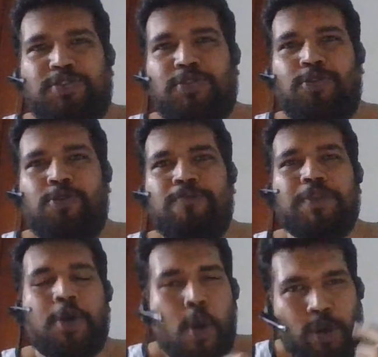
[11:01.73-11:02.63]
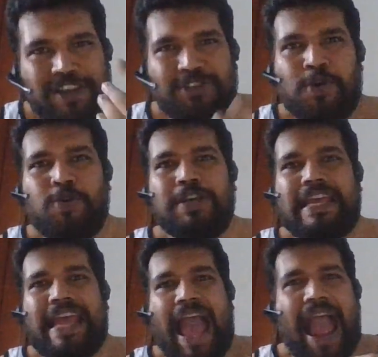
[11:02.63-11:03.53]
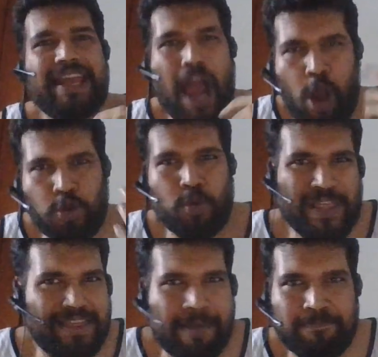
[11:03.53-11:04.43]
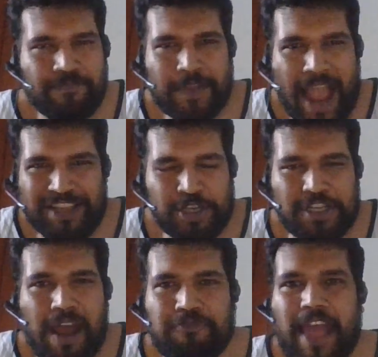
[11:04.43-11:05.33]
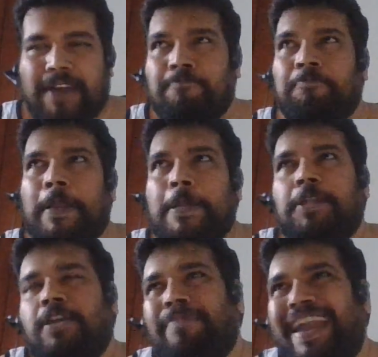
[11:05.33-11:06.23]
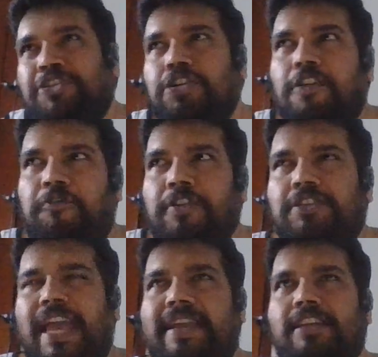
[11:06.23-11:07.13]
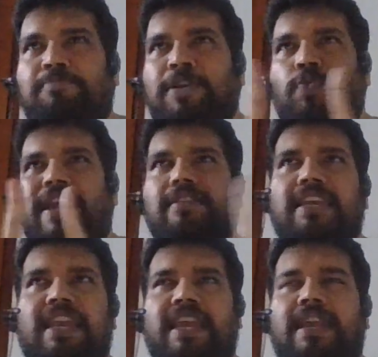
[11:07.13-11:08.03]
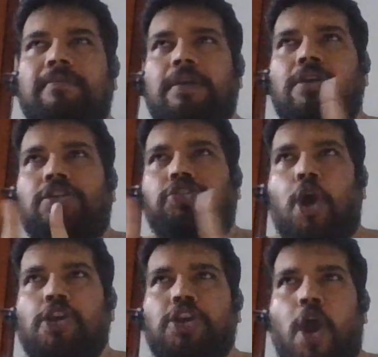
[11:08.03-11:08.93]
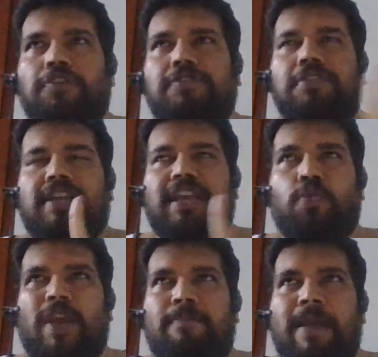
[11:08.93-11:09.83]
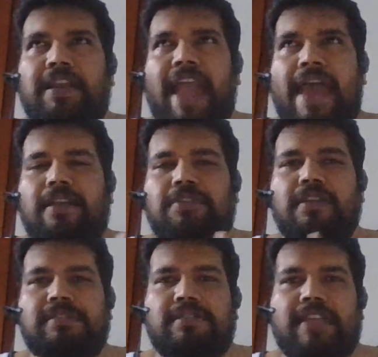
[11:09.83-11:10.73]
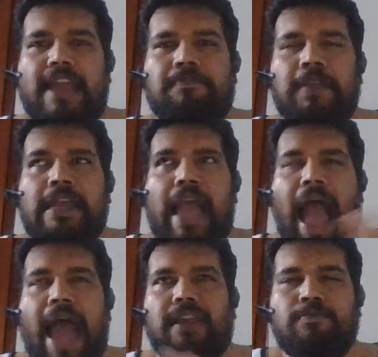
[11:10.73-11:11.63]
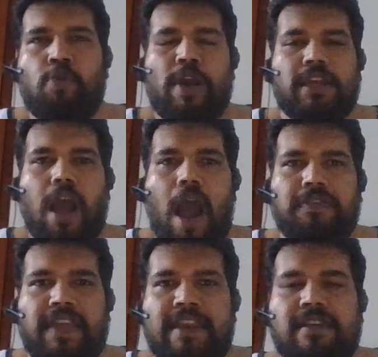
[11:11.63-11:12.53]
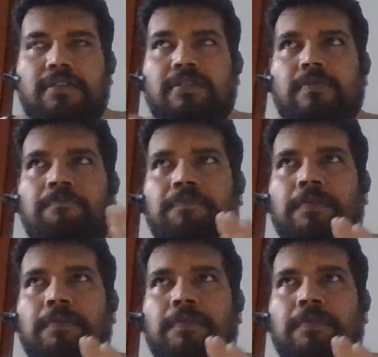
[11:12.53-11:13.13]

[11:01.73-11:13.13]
to hold his own and outwit them. I just love that. The major difference, I guess, between the John Constantine Quick Ben characters is that Alan Moore and Garth Ennis